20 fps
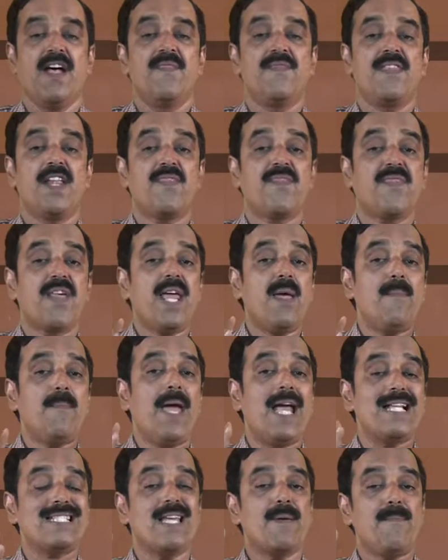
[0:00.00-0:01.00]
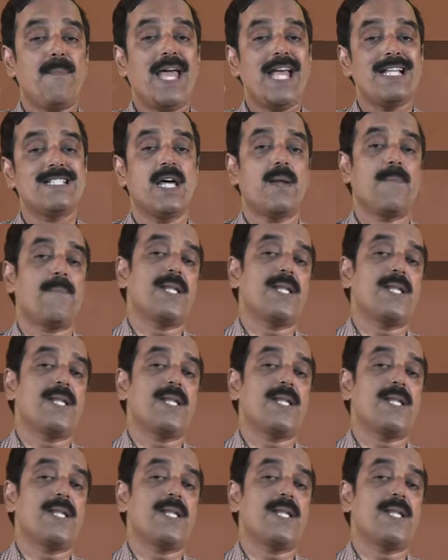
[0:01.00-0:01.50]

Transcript: There are three major, major